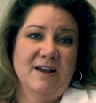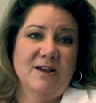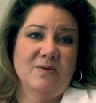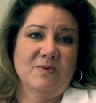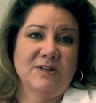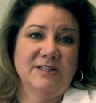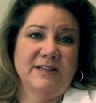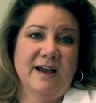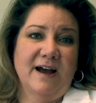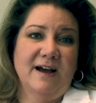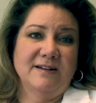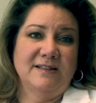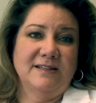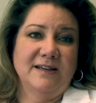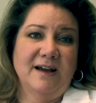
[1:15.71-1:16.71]
It was
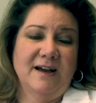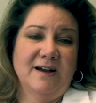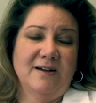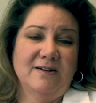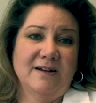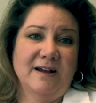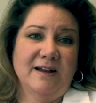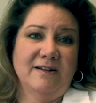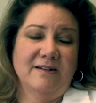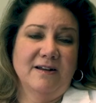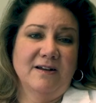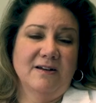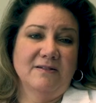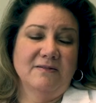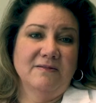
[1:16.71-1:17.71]
at
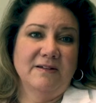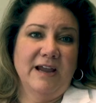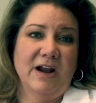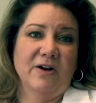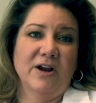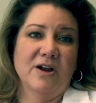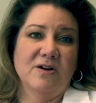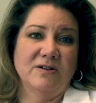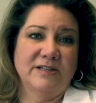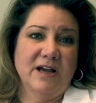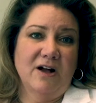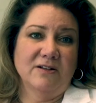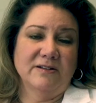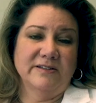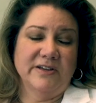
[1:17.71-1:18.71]
an area
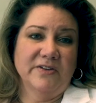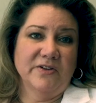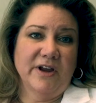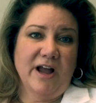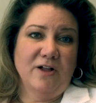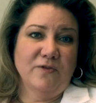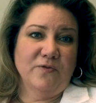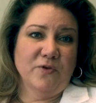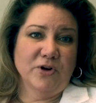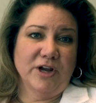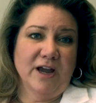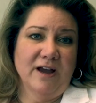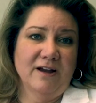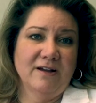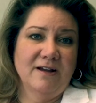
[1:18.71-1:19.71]
hotel in Southern
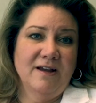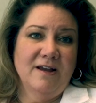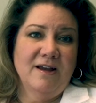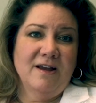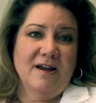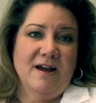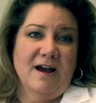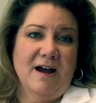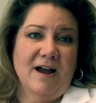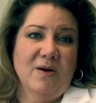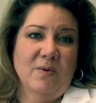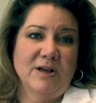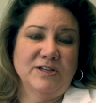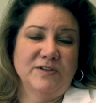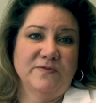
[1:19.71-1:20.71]
California. I
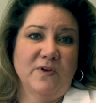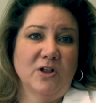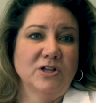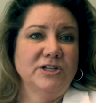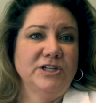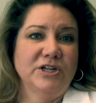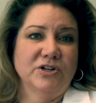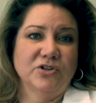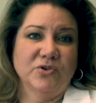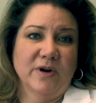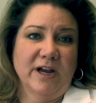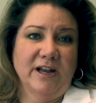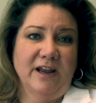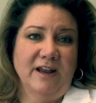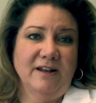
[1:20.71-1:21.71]
went to volunteer
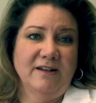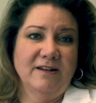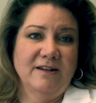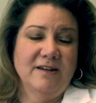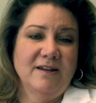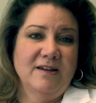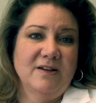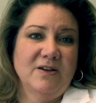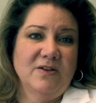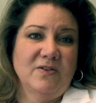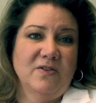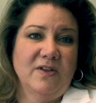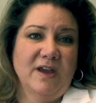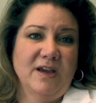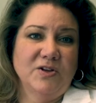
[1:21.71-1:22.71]
training.
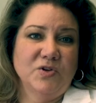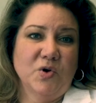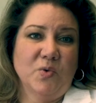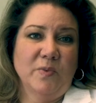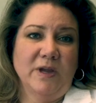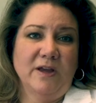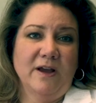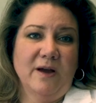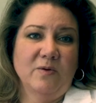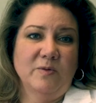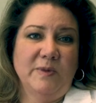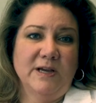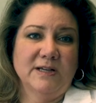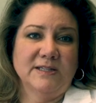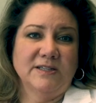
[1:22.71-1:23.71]
They told me I
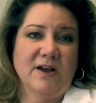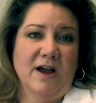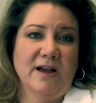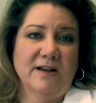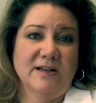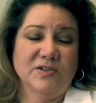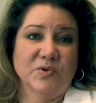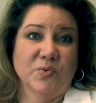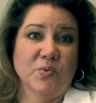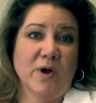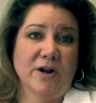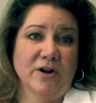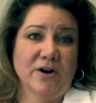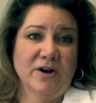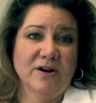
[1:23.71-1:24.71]
would be assigned as a
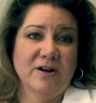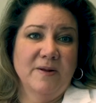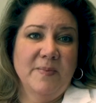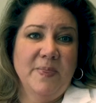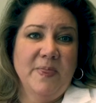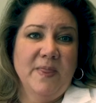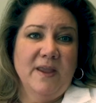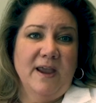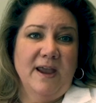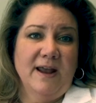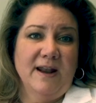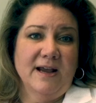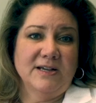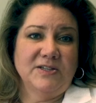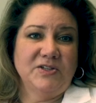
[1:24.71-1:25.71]
runner,
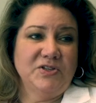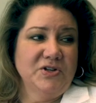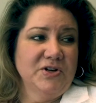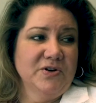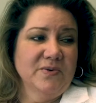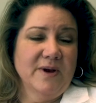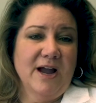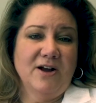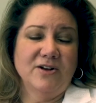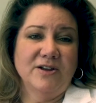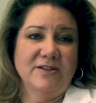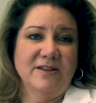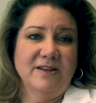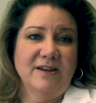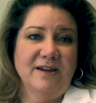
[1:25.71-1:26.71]
and I stood around
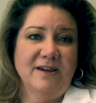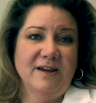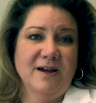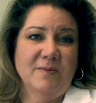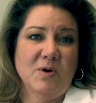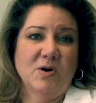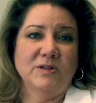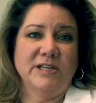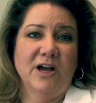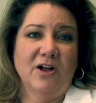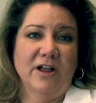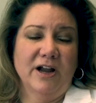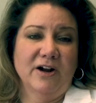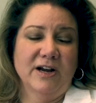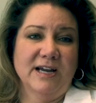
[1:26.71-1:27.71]
in the
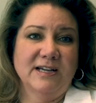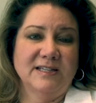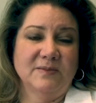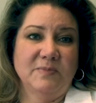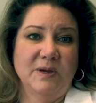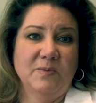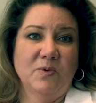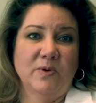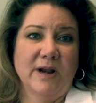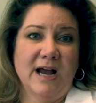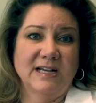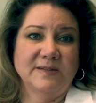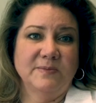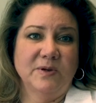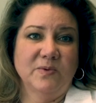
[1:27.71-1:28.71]
hotel areas, and people would
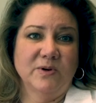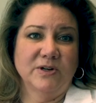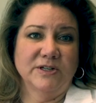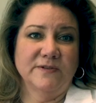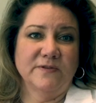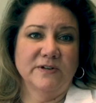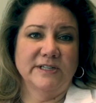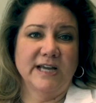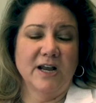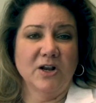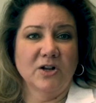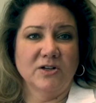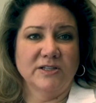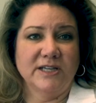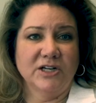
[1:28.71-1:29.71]
ask me where different
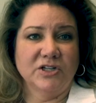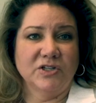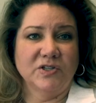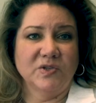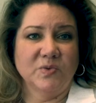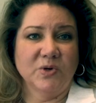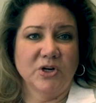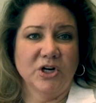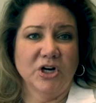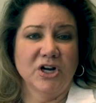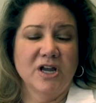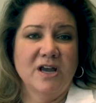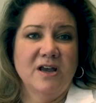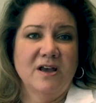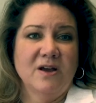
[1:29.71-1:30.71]
technical sessions
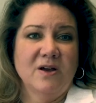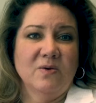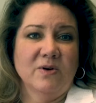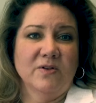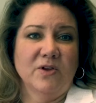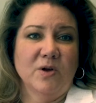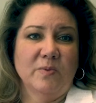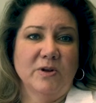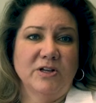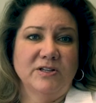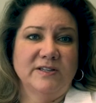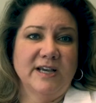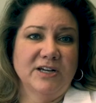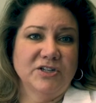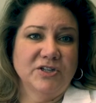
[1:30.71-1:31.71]
were, where the opening
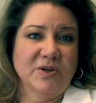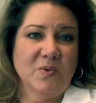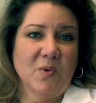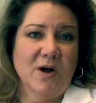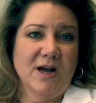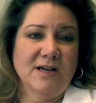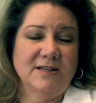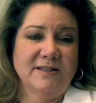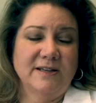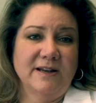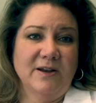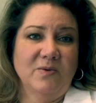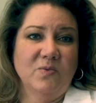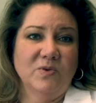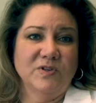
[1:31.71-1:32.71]
session was,
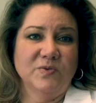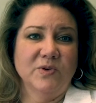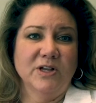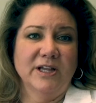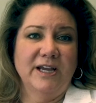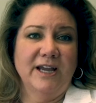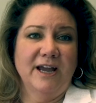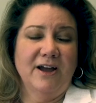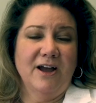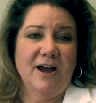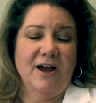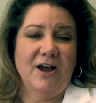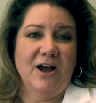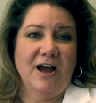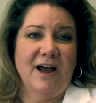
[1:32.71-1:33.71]
and it was really
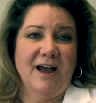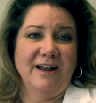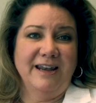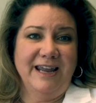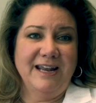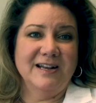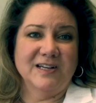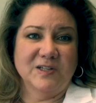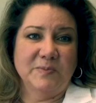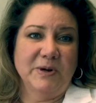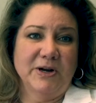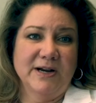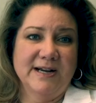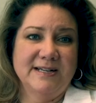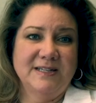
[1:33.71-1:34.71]
a neat
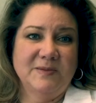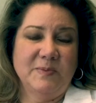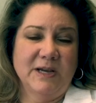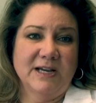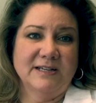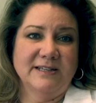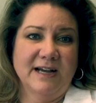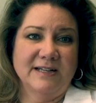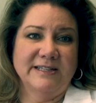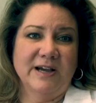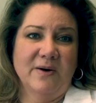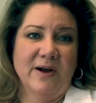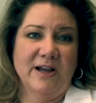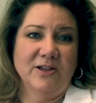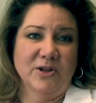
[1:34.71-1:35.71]
experience because that's
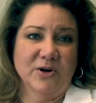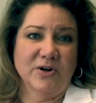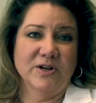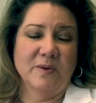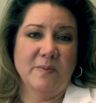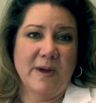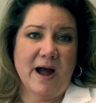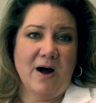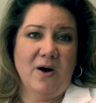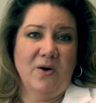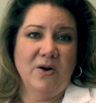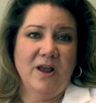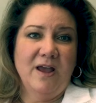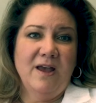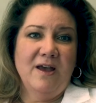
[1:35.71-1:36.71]
how I learned
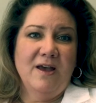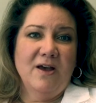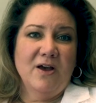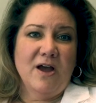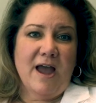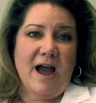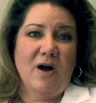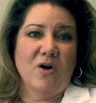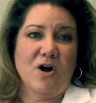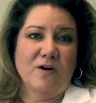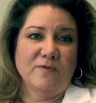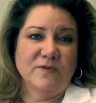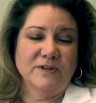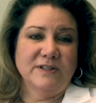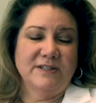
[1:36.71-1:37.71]
about how
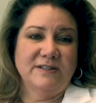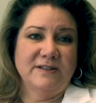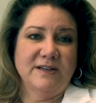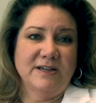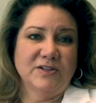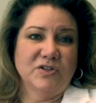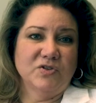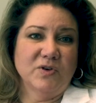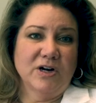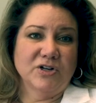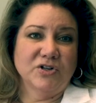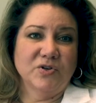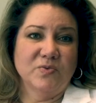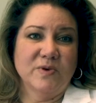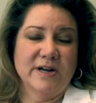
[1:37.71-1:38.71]
conference is
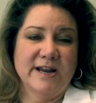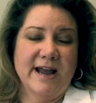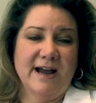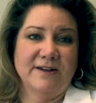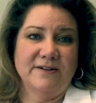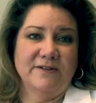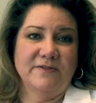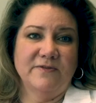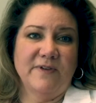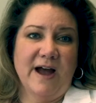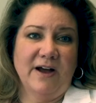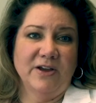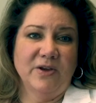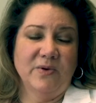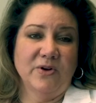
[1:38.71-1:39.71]
structured, what it had to
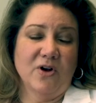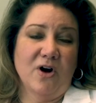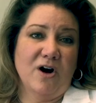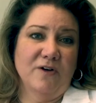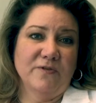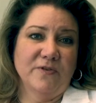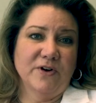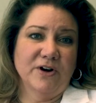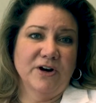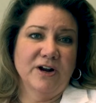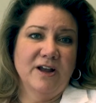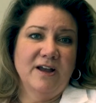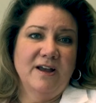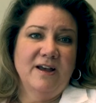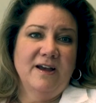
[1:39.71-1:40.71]
value and offer.